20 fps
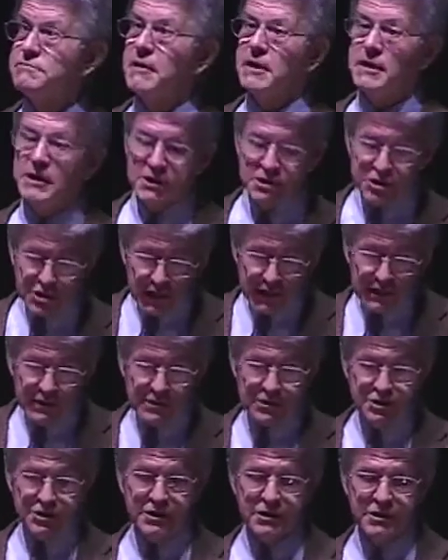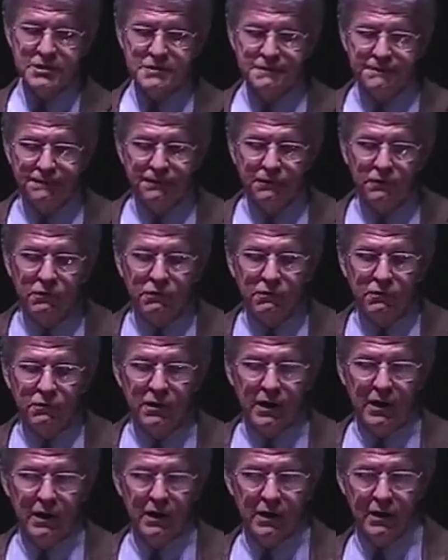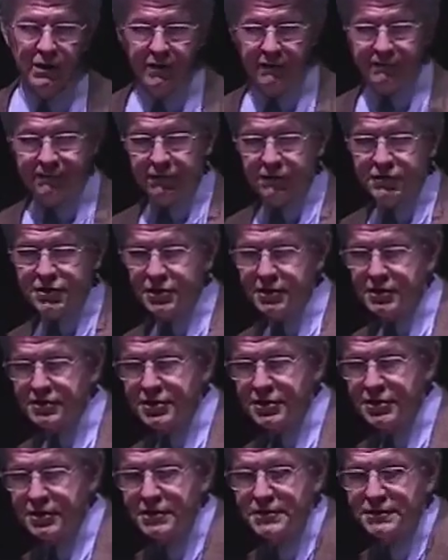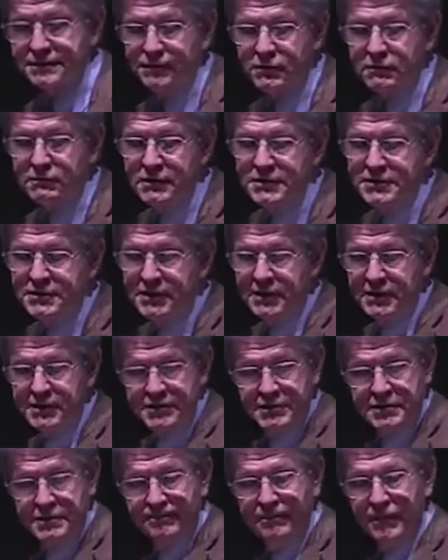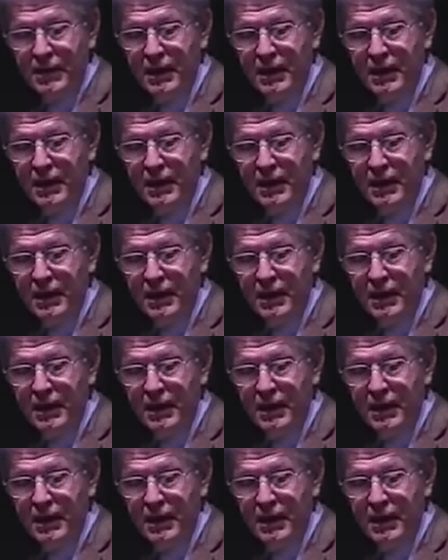many challenges for churches, for Christians,